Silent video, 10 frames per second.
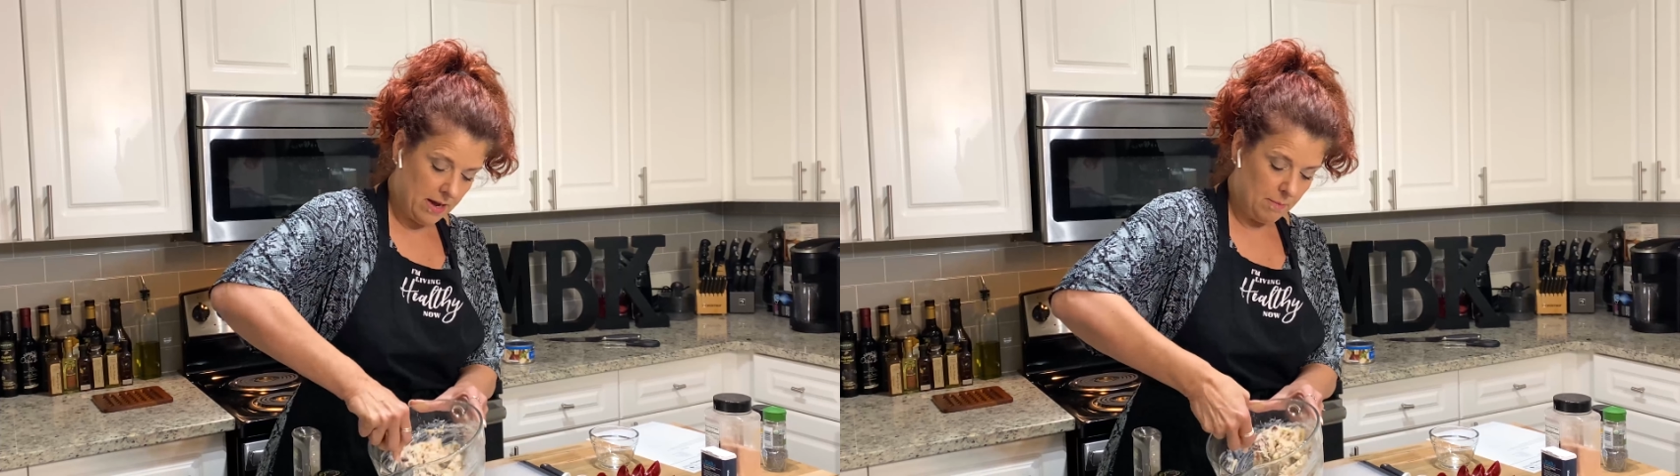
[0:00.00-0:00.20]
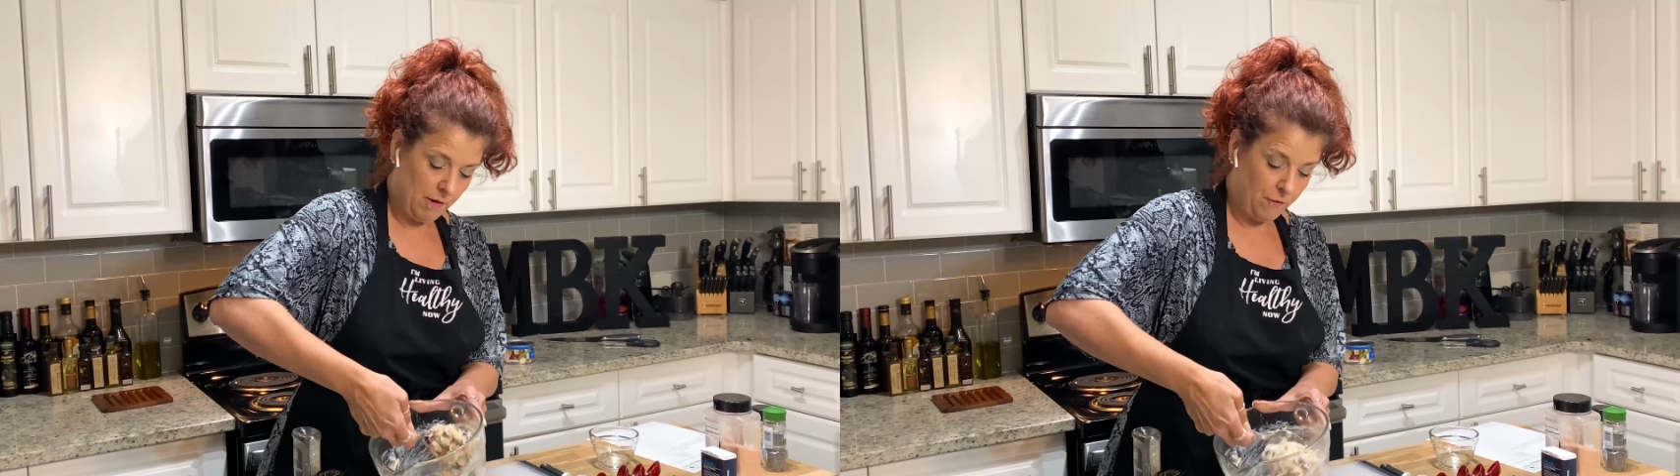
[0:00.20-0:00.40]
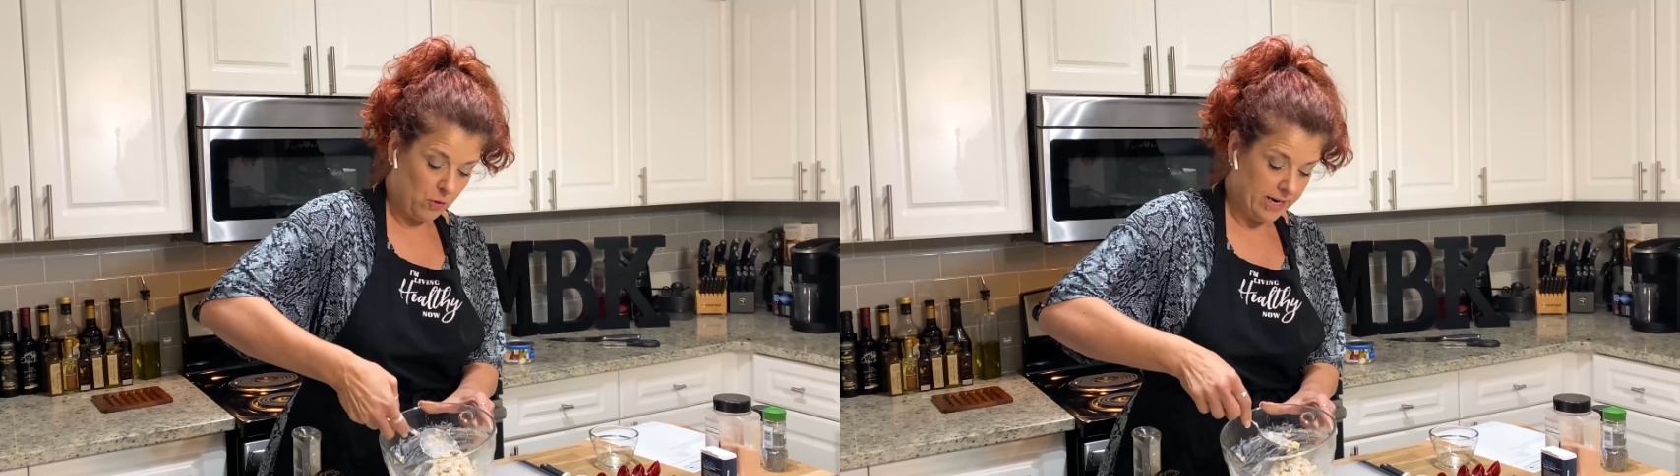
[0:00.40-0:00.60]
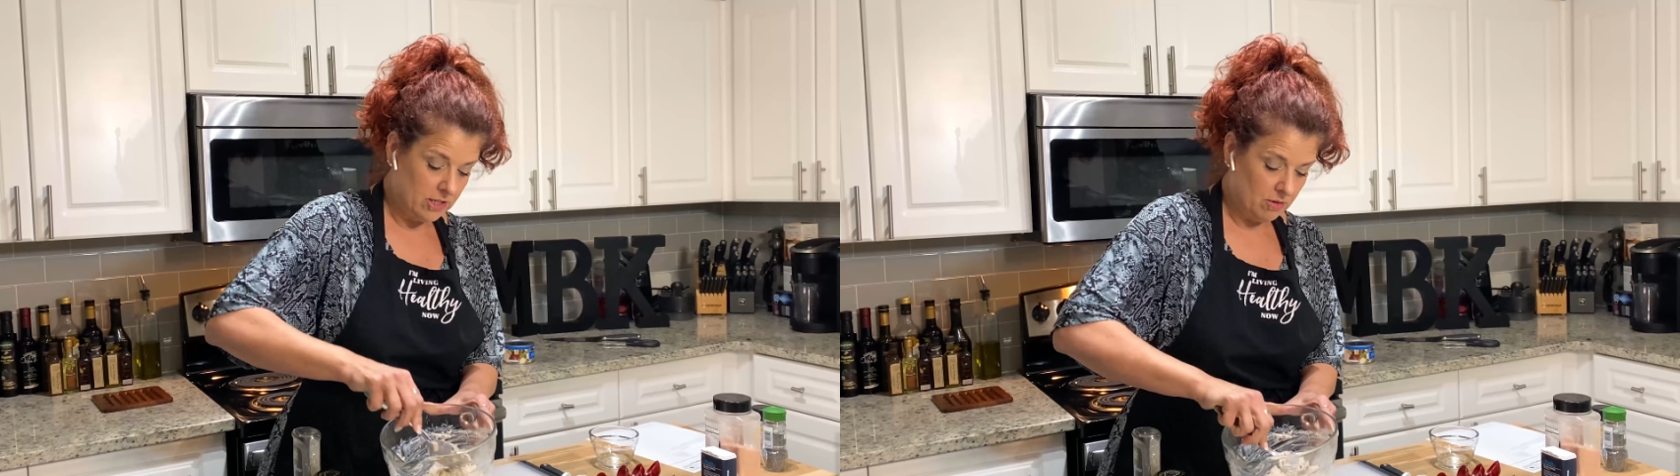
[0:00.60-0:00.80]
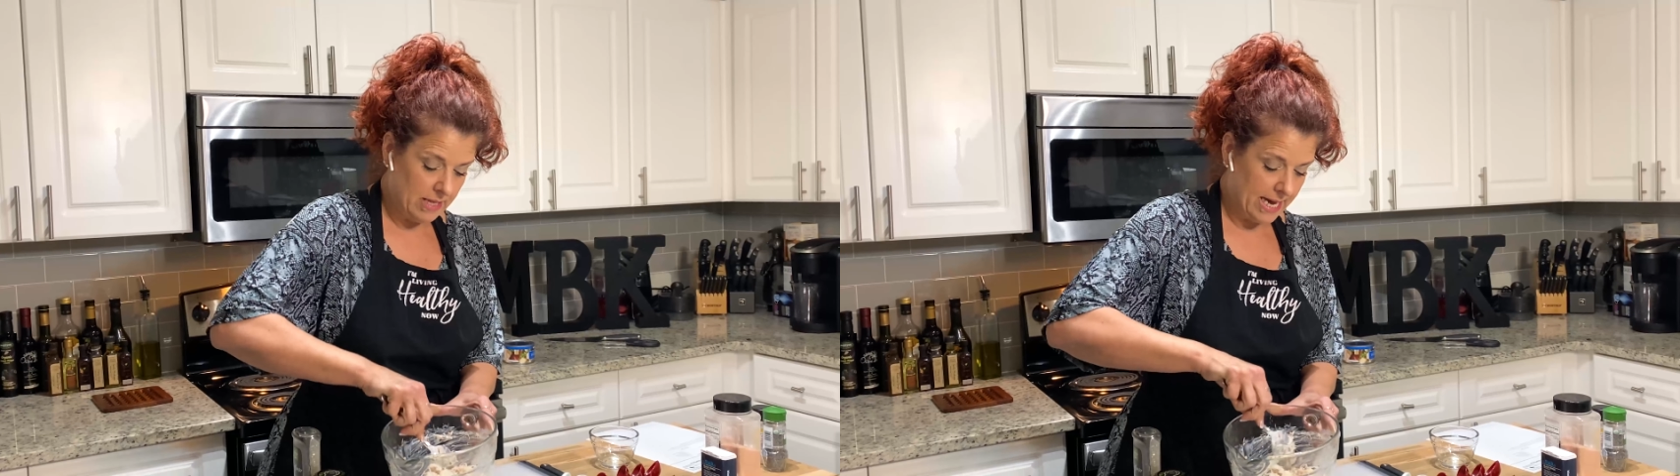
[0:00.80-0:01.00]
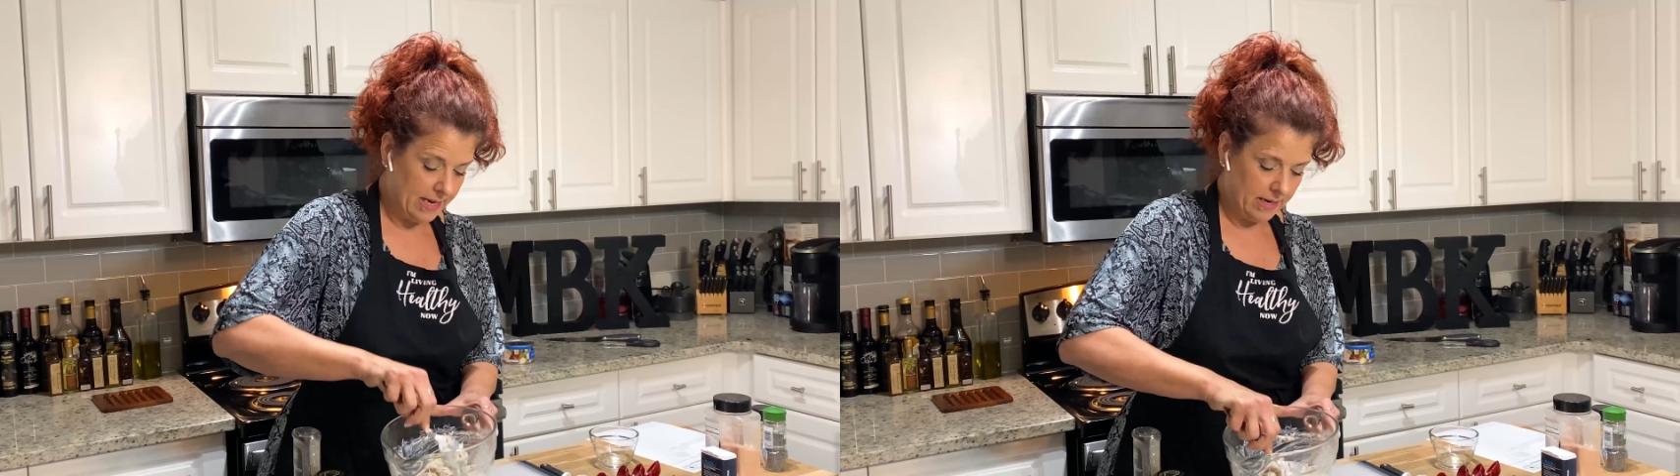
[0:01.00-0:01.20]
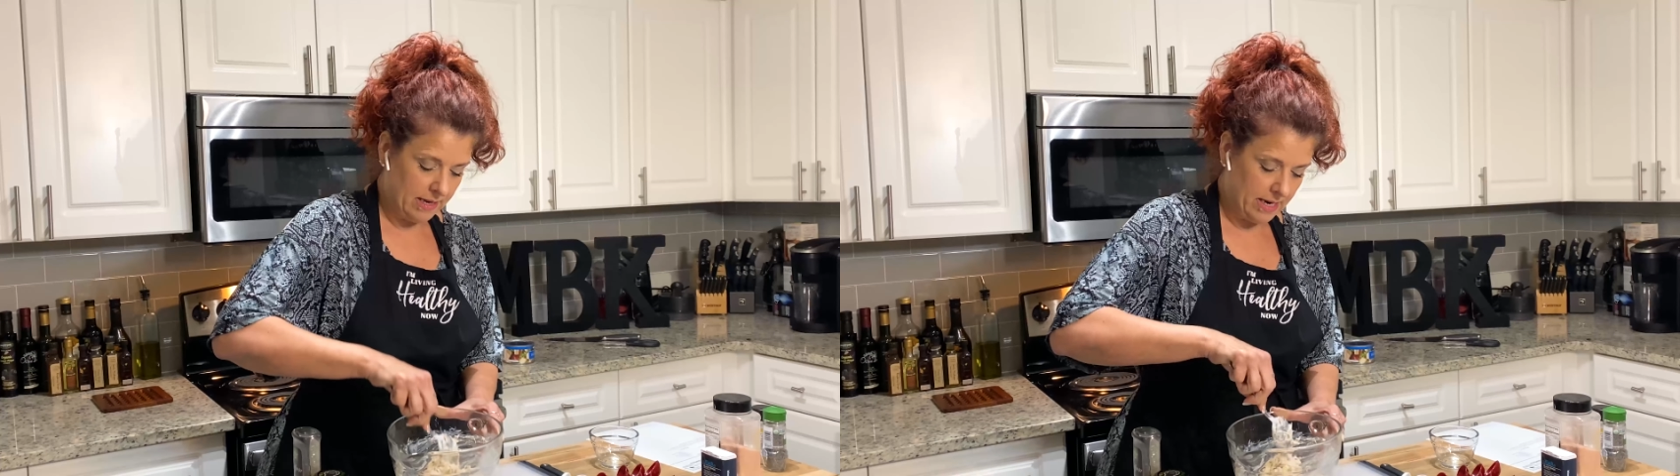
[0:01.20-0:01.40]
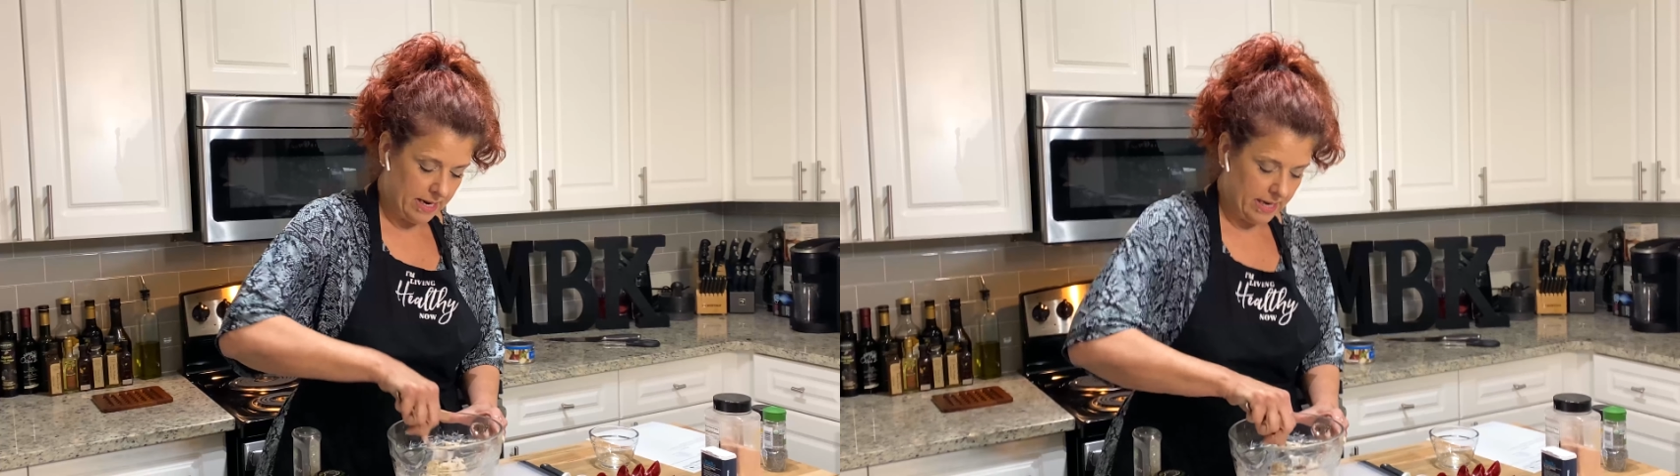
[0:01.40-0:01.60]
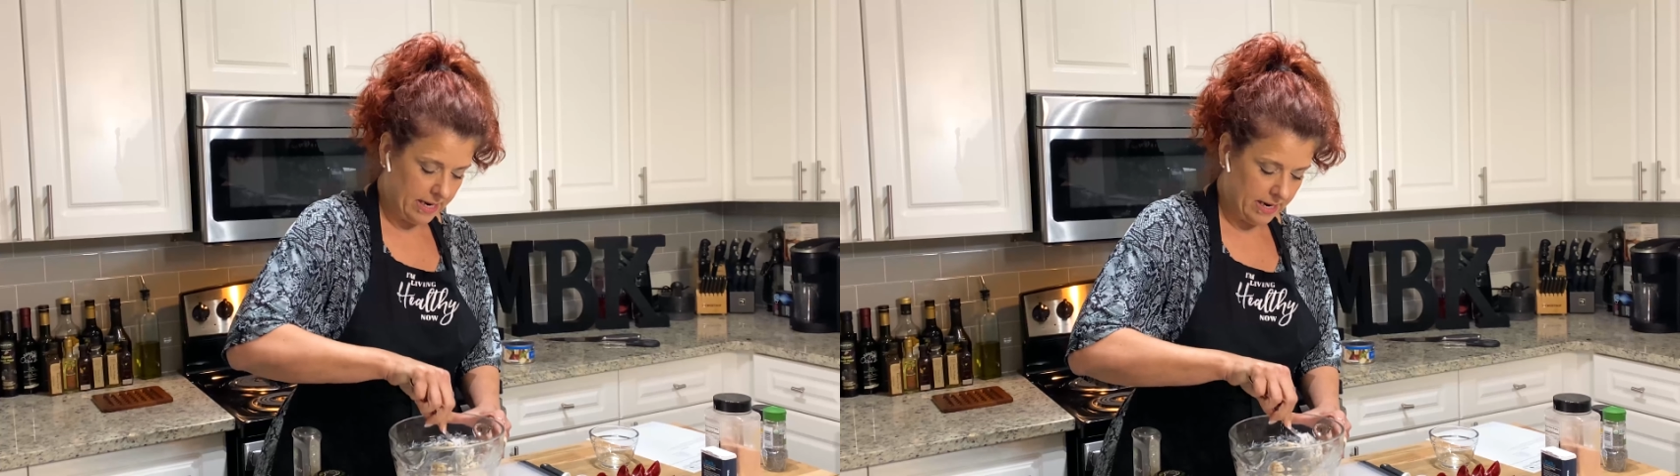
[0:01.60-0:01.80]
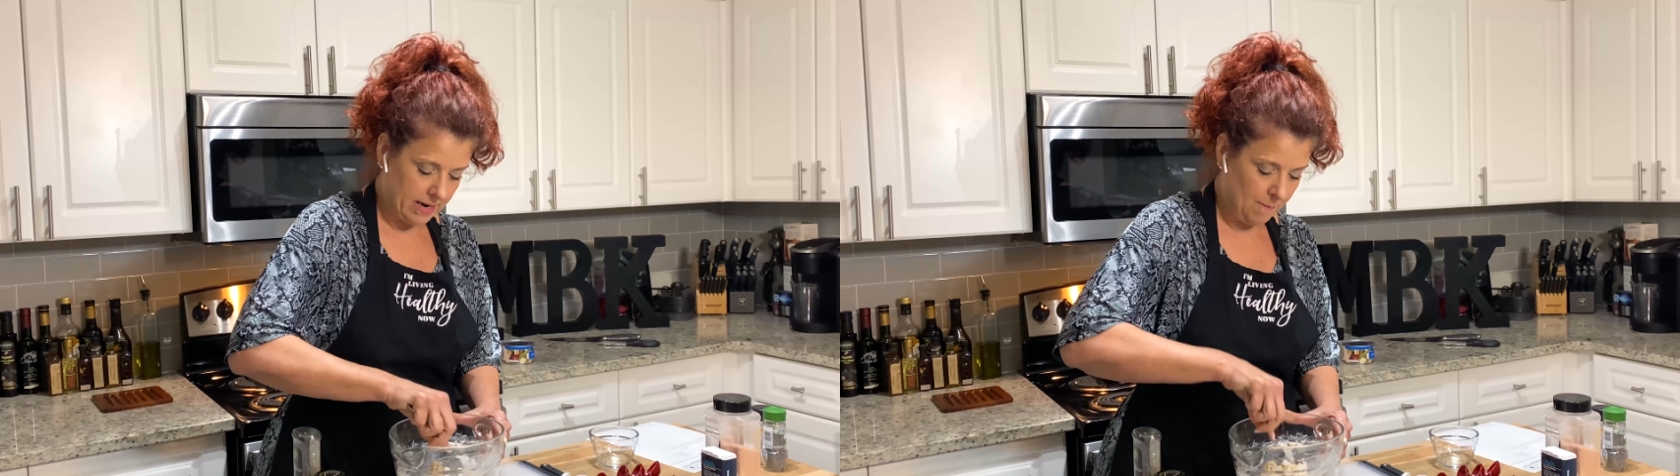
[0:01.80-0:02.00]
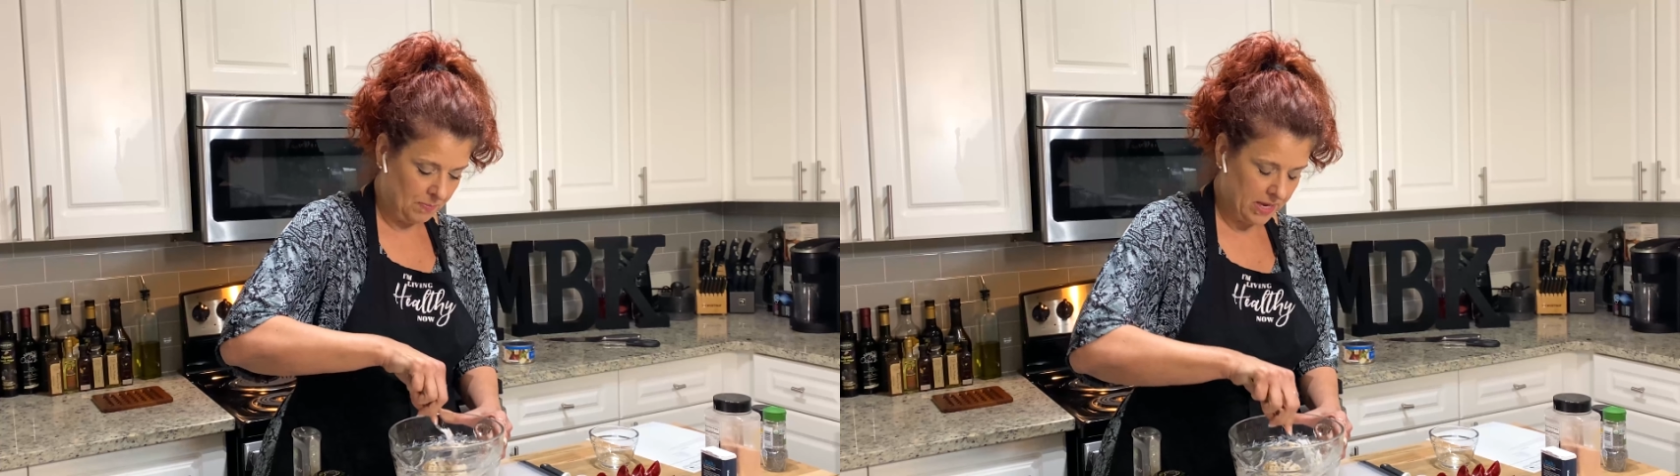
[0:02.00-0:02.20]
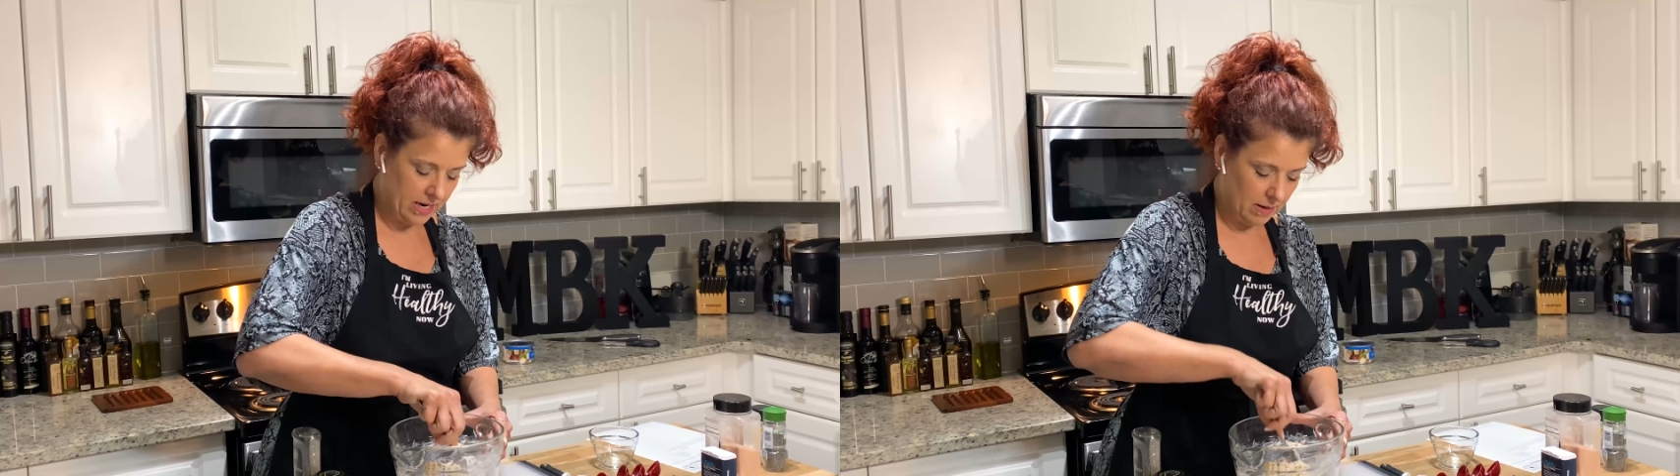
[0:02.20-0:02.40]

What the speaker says: before I do that in